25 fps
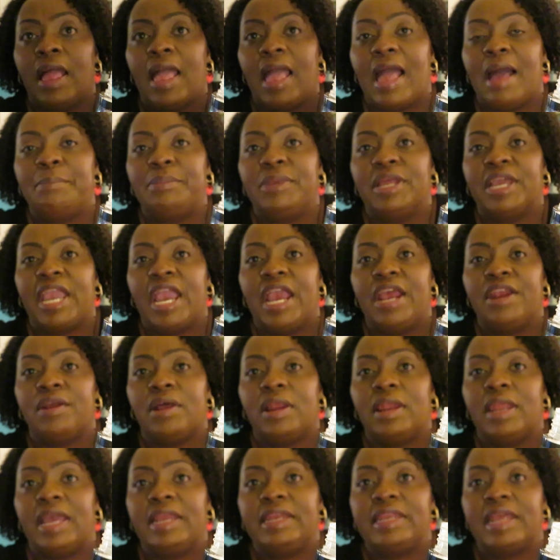applicator.
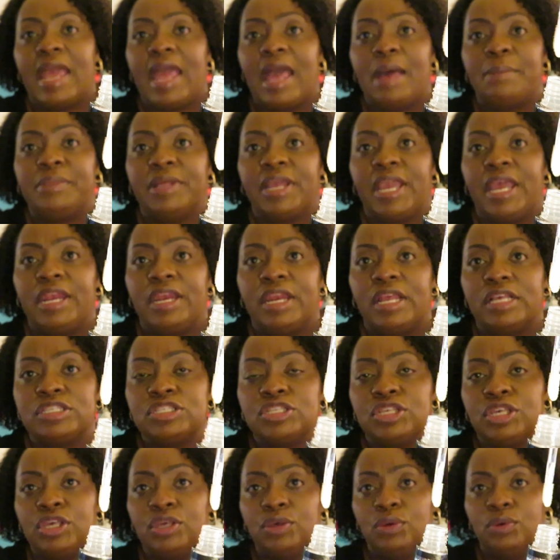I like that applicator.
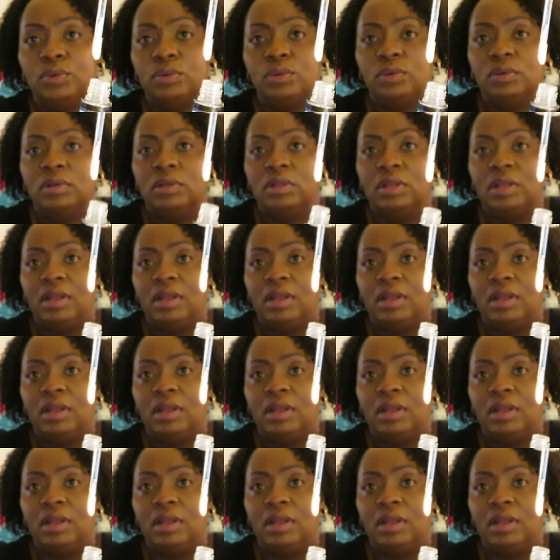That's cute.